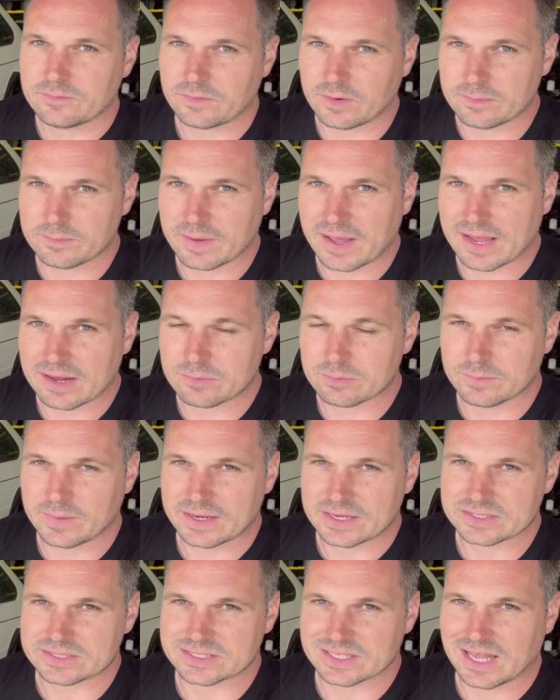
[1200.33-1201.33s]
front, back, we'll
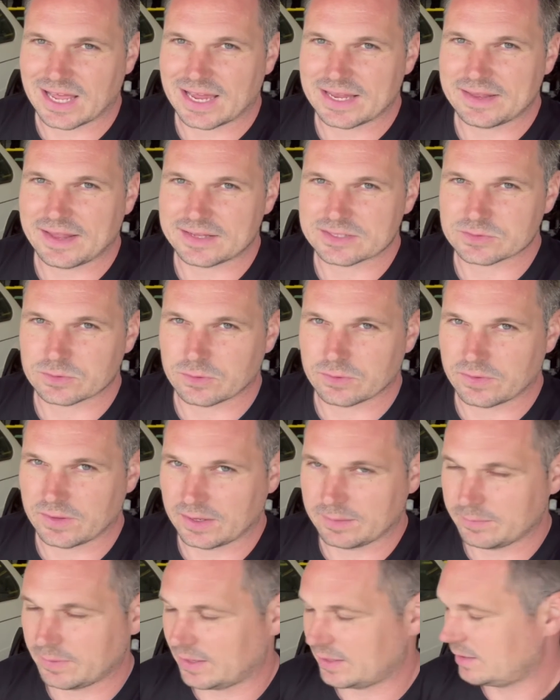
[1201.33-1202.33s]
make it slide, that sort of
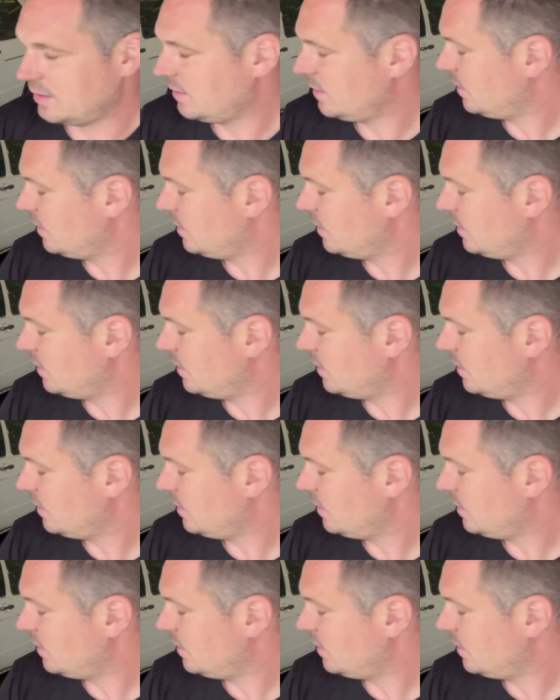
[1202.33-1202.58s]
thing, but